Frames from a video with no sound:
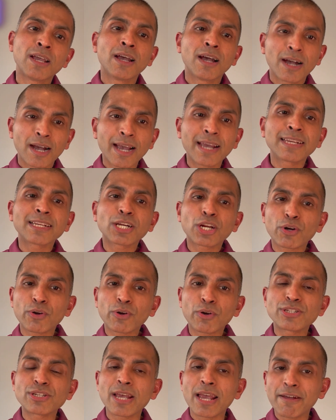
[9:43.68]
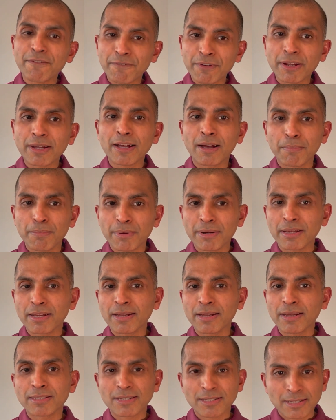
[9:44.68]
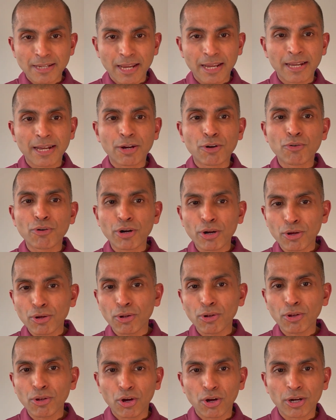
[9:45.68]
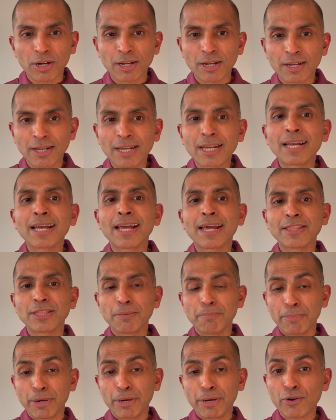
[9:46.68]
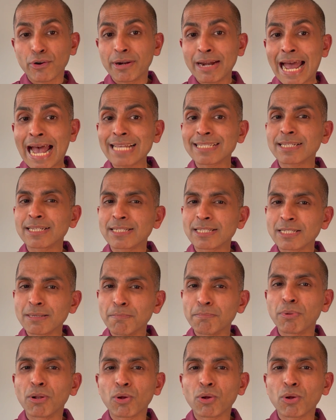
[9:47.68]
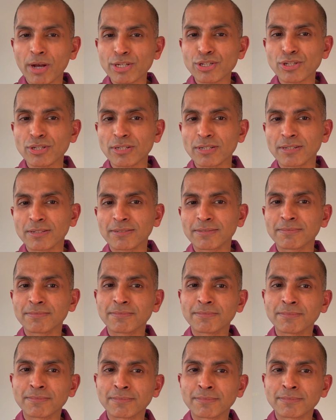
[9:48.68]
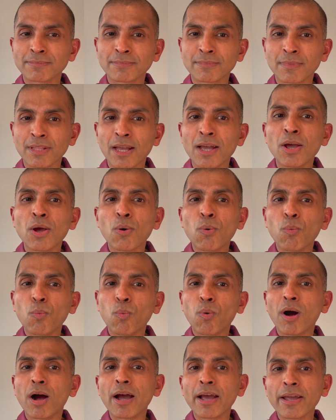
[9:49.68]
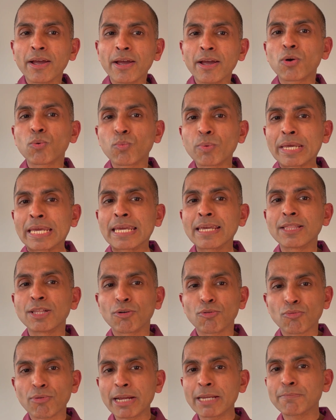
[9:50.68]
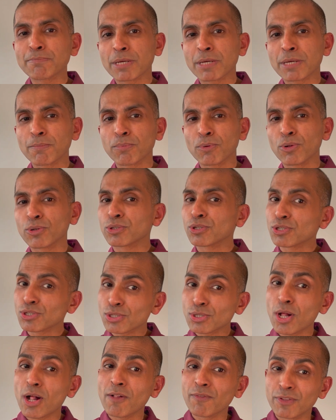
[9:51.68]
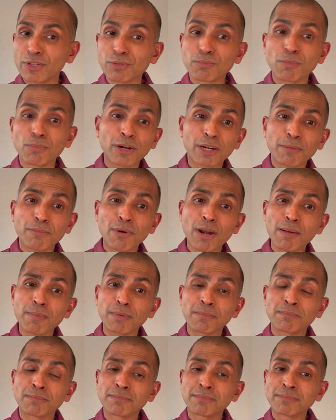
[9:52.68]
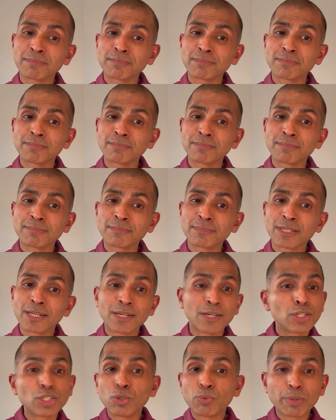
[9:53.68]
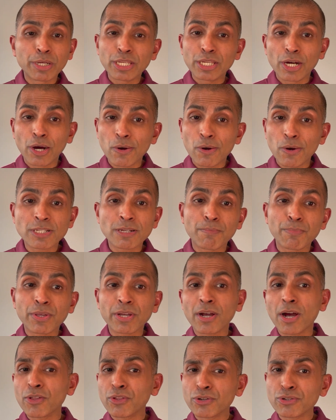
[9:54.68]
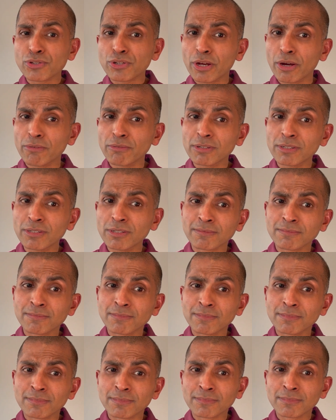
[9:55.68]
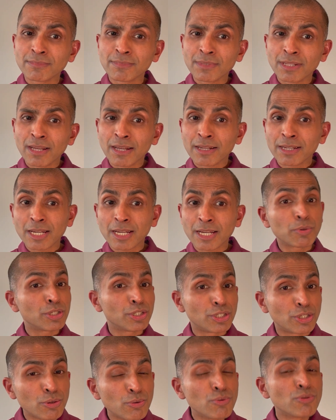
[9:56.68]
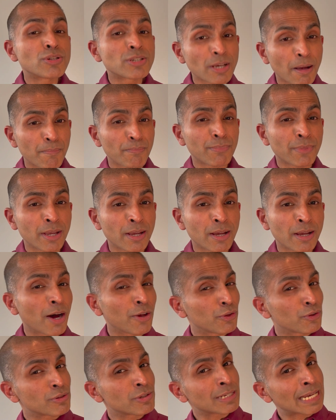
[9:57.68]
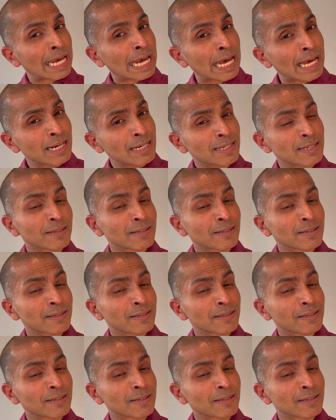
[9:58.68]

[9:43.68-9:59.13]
I encourage every company to take a critical look in the mirror and ask a simple question. Why are we the right people to solve this market problem? Do we know something others don't? Can we do something others can't?